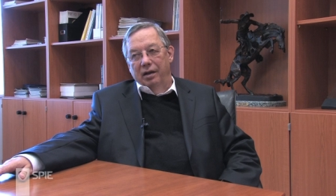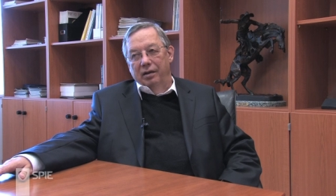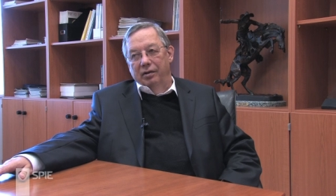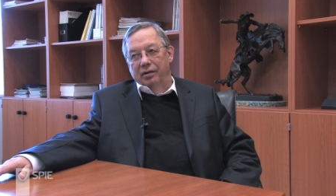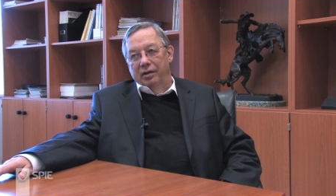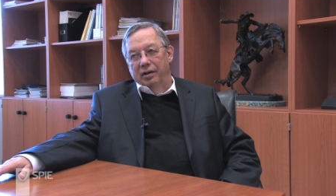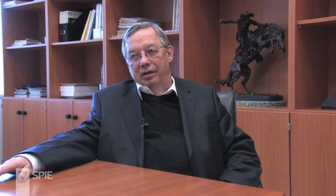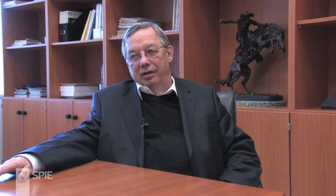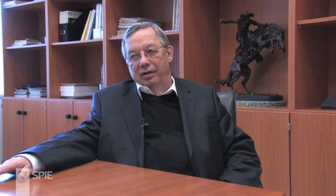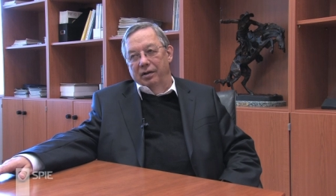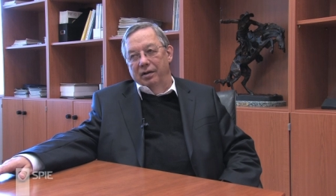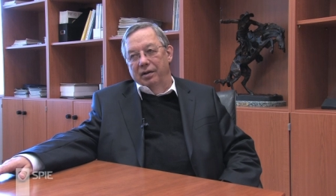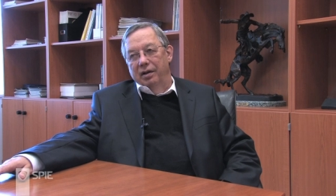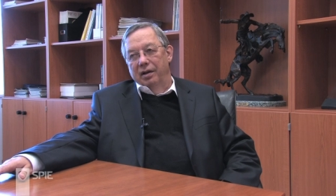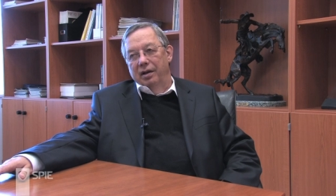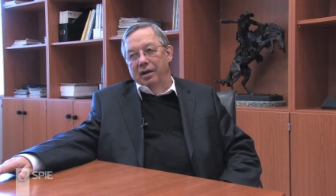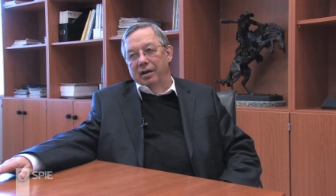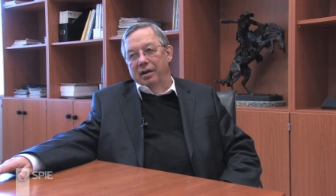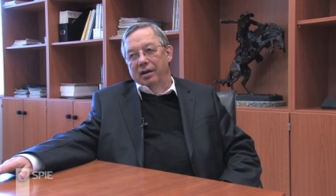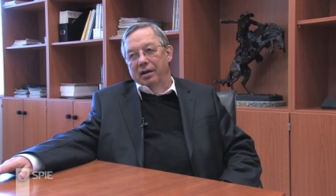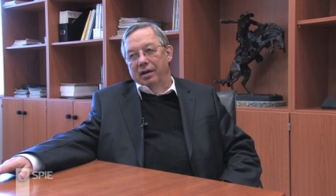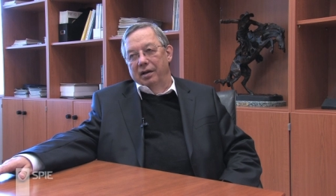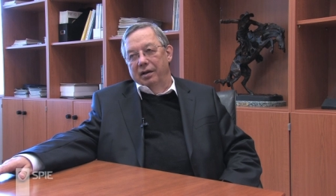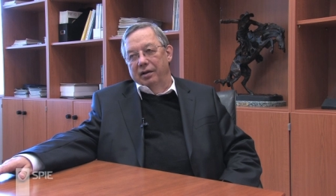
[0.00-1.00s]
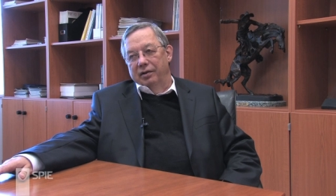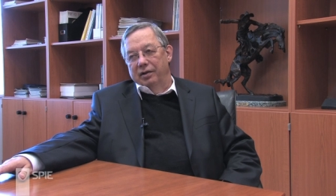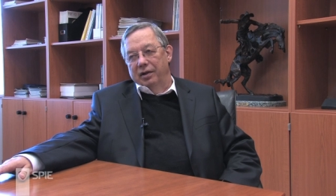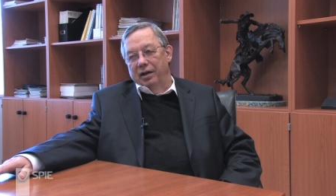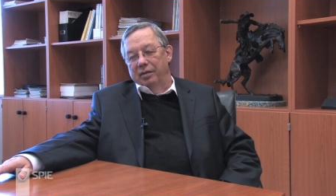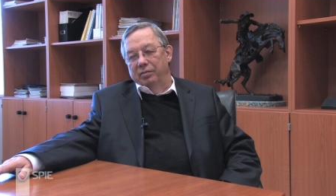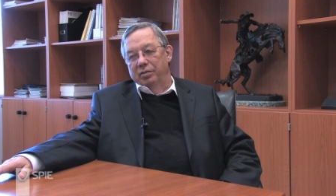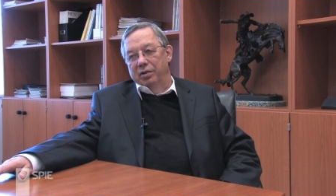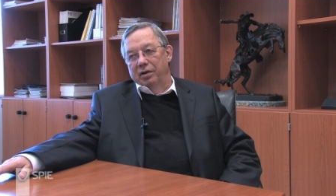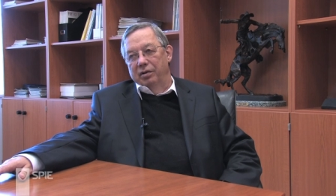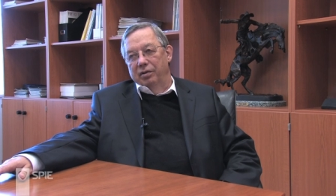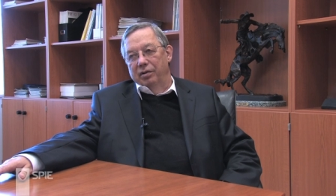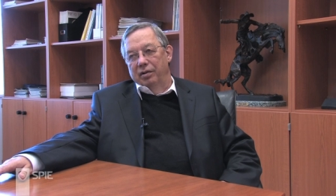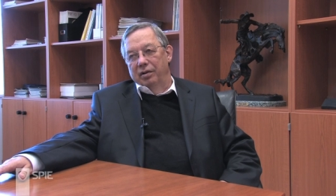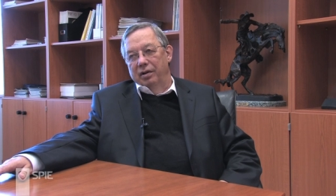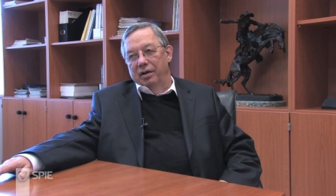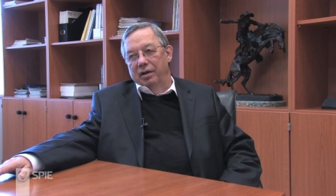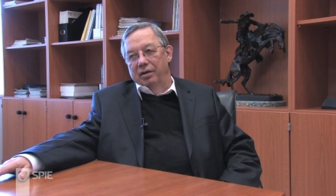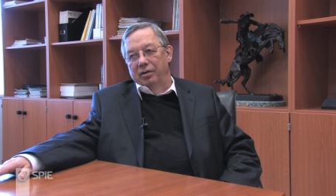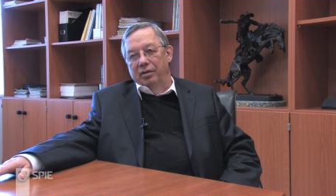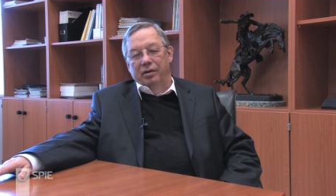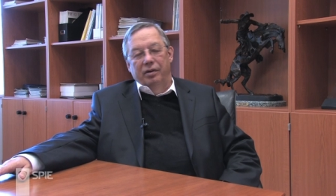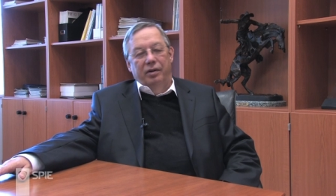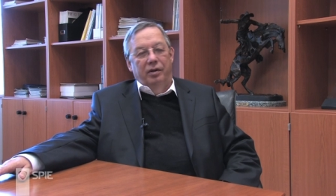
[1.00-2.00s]
since except
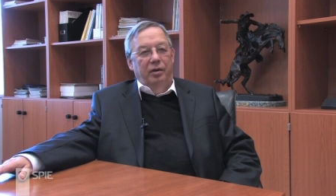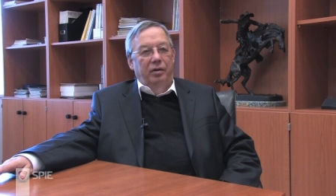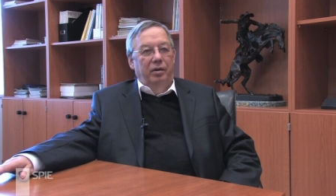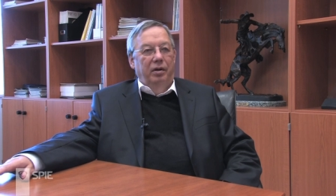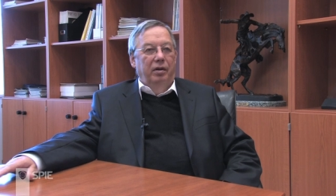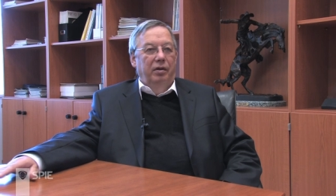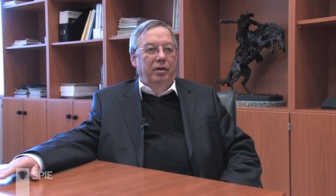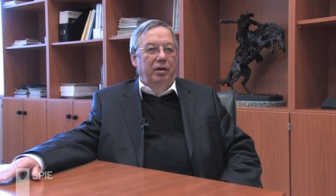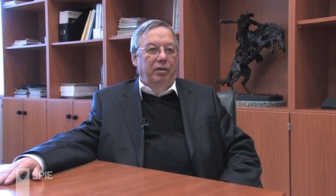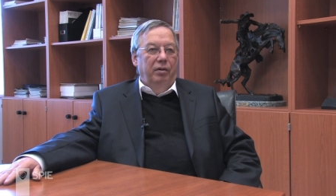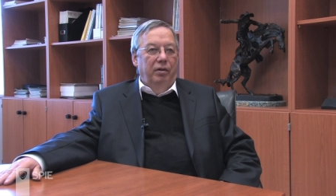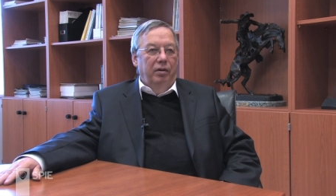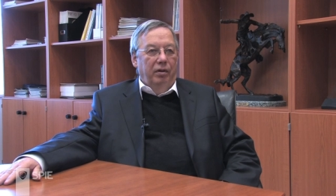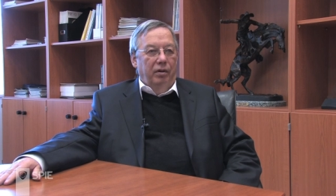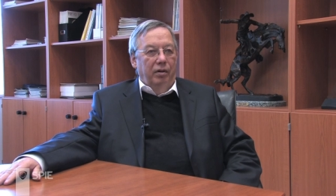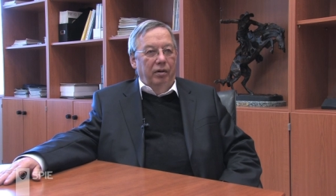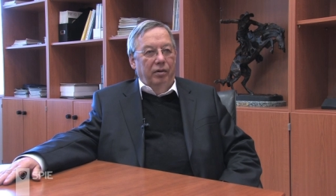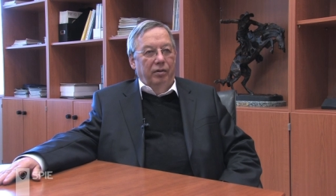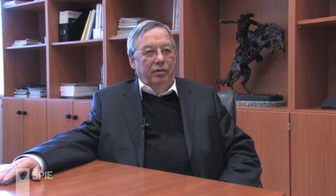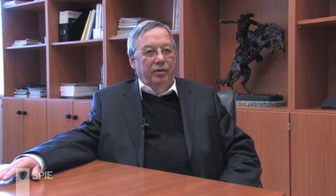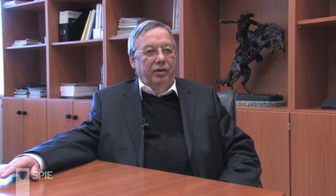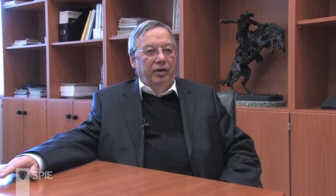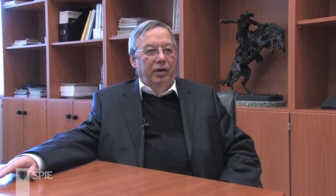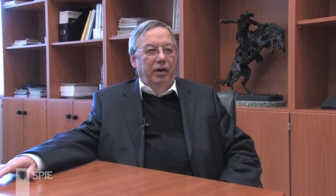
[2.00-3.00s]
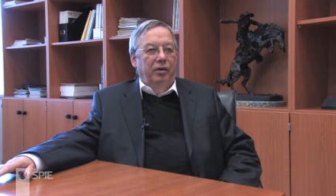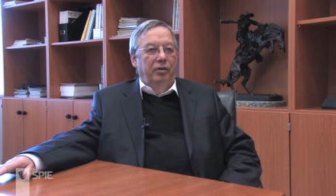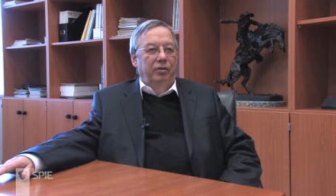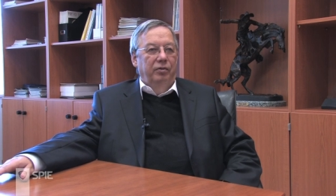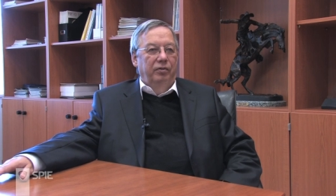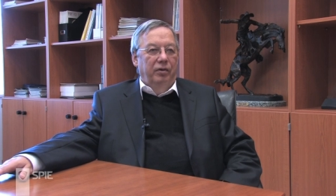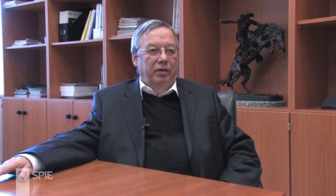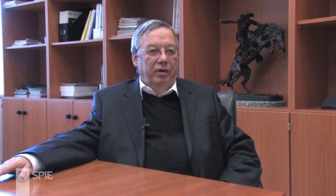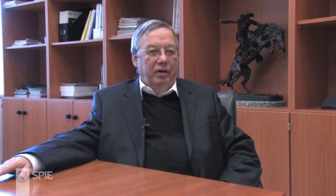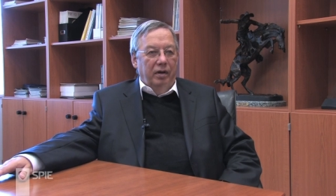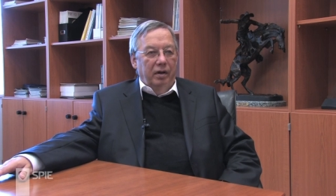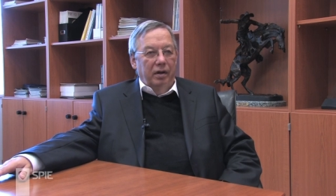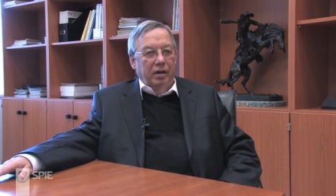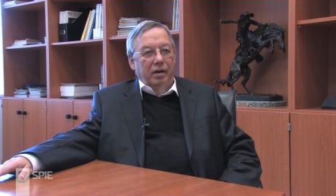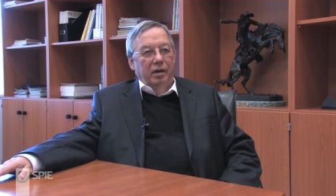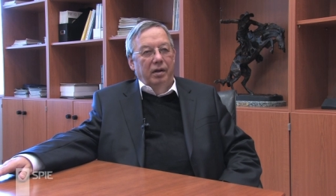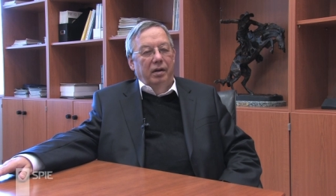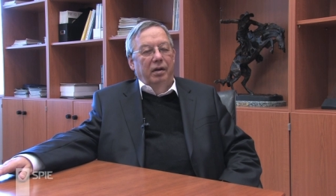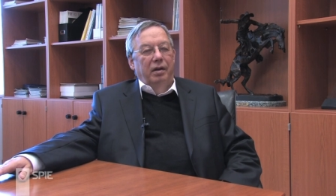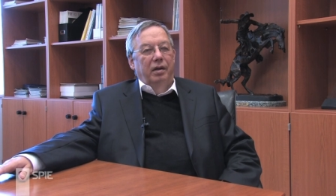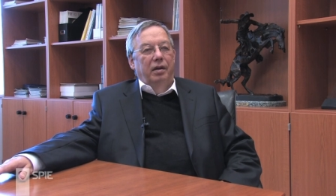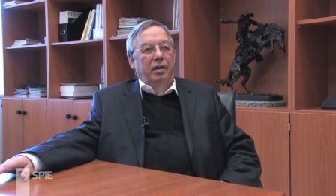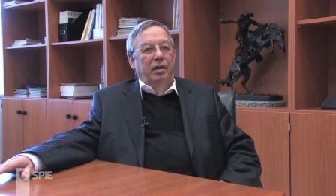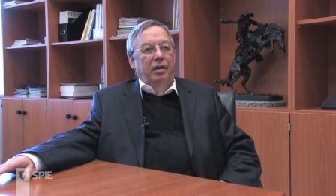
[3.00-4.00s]
only on the own self
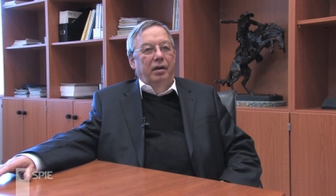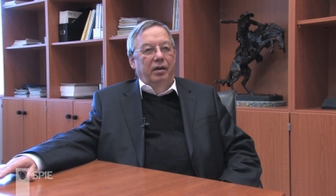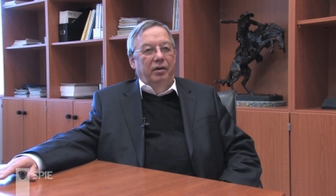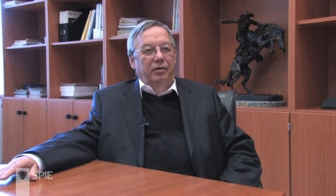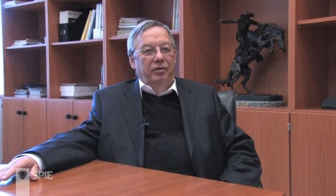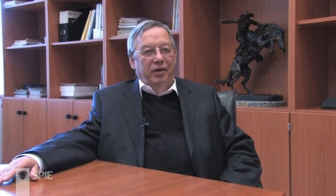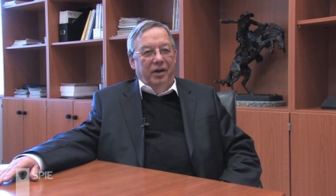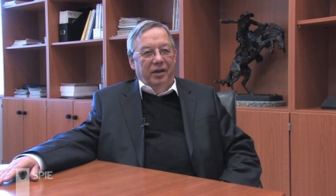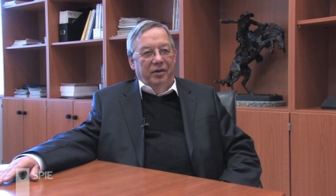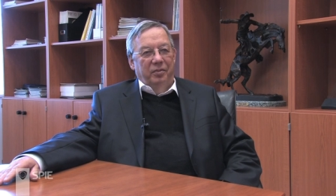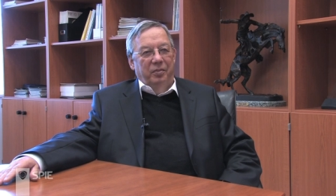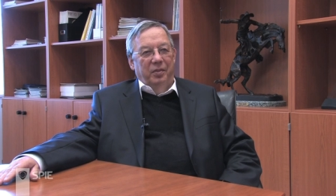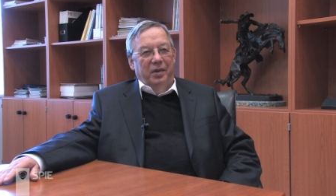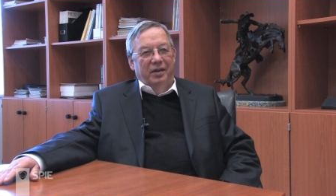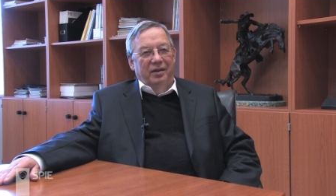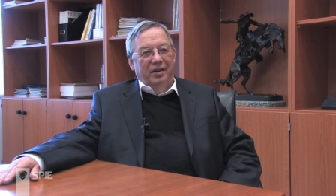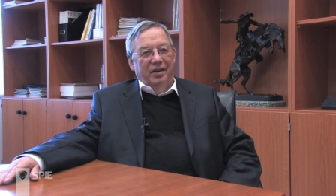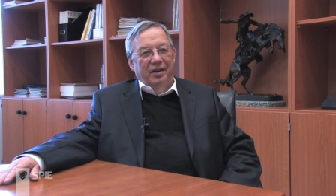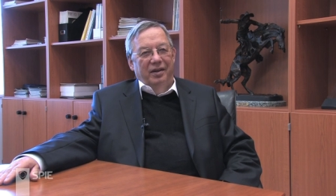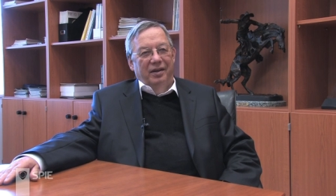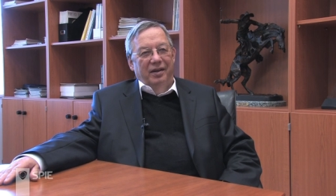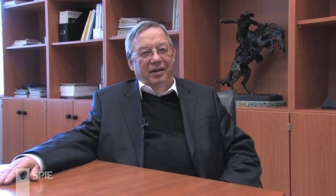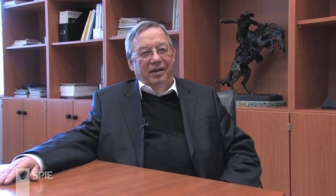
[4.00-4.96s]
investment.